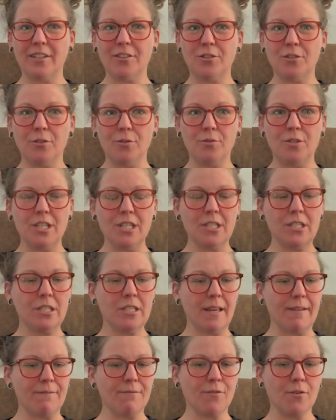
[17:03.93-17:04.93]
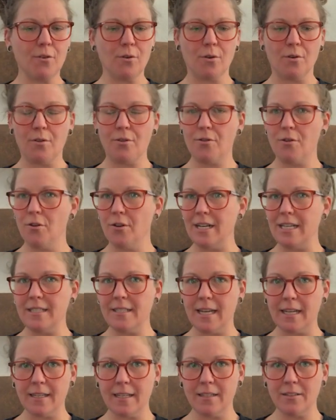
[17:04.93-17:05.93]
to just sit for 30
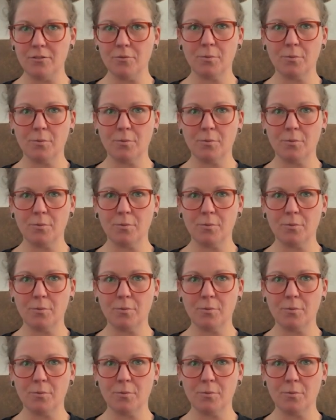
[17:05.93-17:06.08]
seconds.